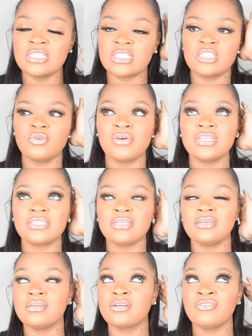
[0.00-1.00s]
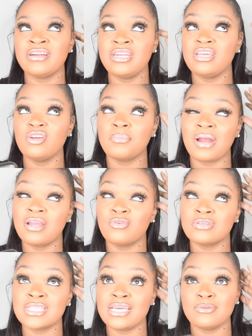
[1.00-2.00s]
the situation. Granted, y'all probably
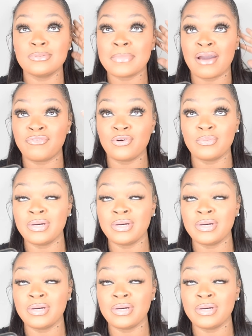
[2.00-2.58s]
gonna say it was my fault,